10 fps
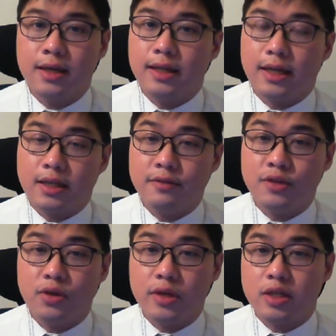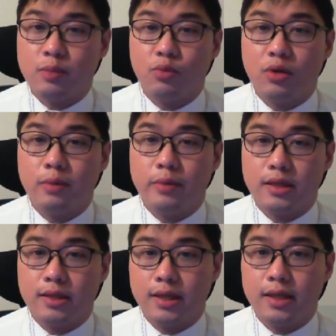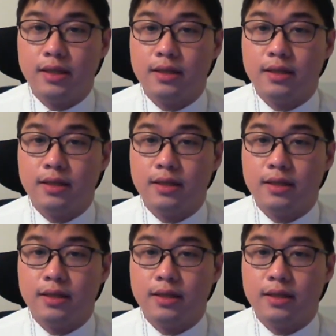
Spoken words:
that give students more ability